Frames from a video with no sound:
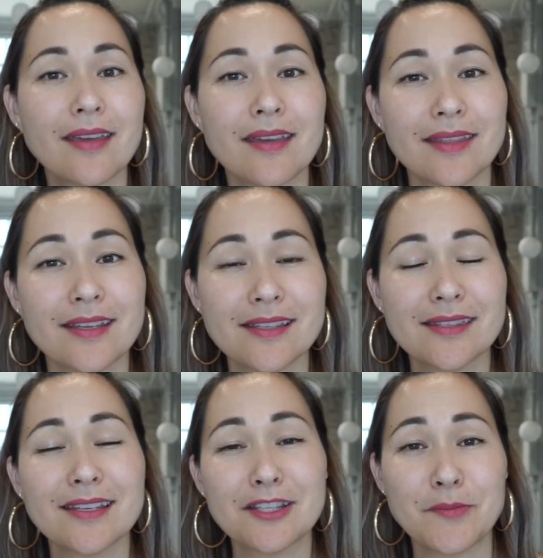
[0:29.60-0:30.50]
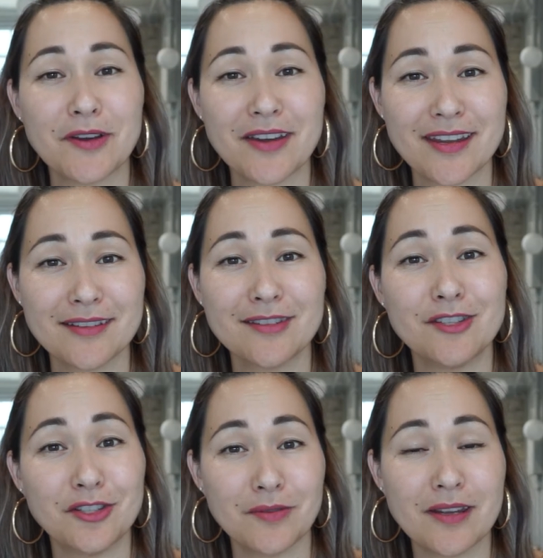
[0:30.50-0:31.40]
This experience
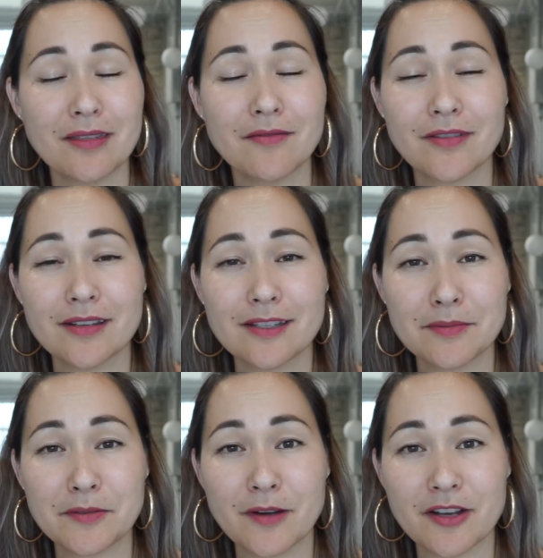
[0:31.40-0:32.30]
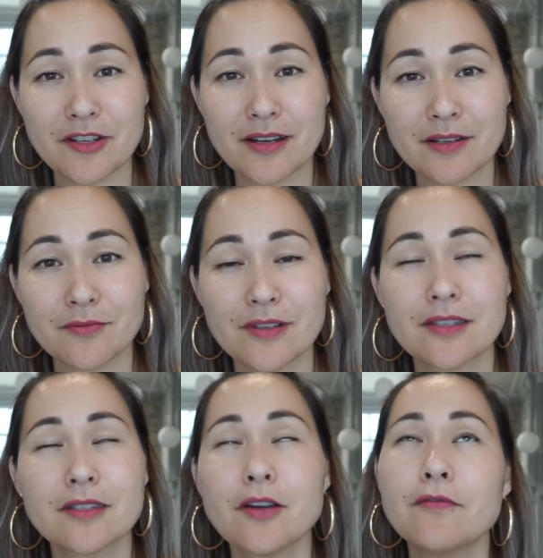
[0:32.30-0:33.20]
doing the Front Steps project was
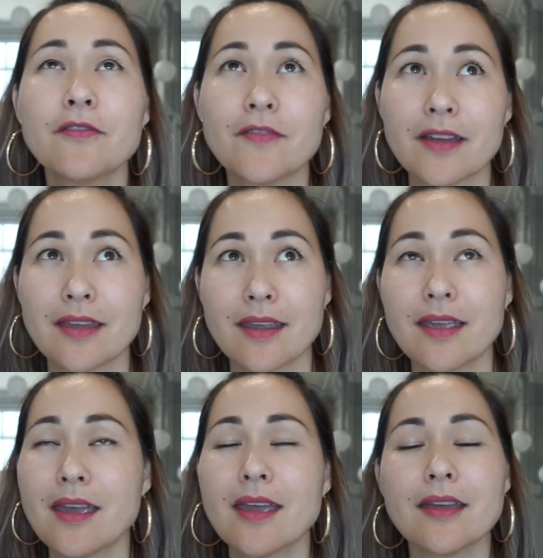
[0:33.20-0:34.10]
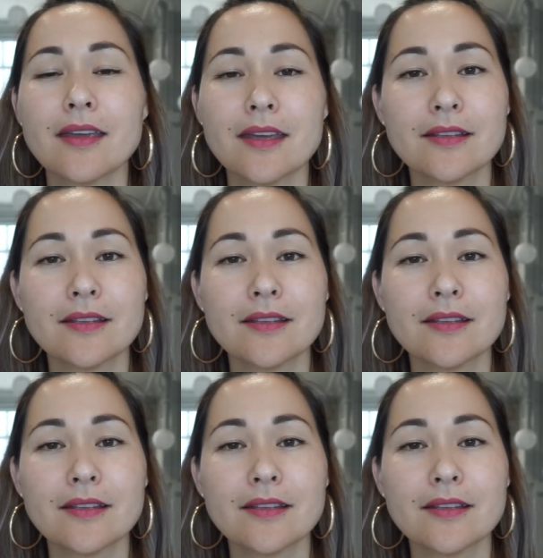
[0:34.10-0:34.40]
so fulfilling and